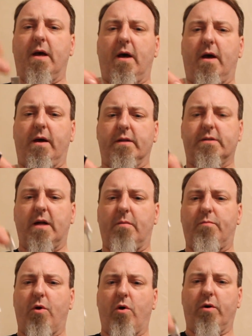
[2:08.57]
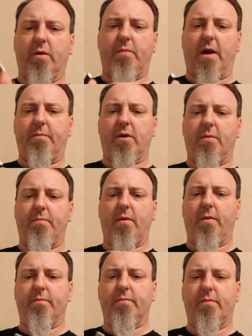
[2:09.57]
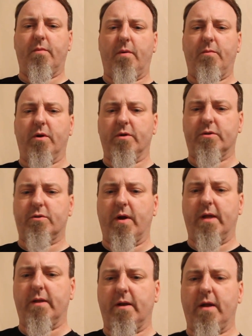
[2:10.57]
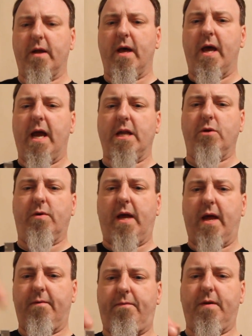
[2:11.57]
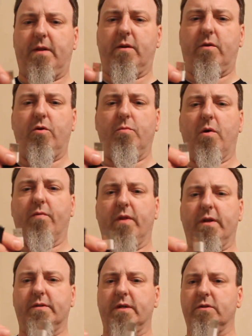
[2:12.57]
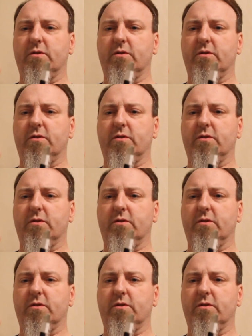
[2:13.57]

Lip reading: It's not broken, but I'm going to strengthen it, and you can't fit the tube over this end.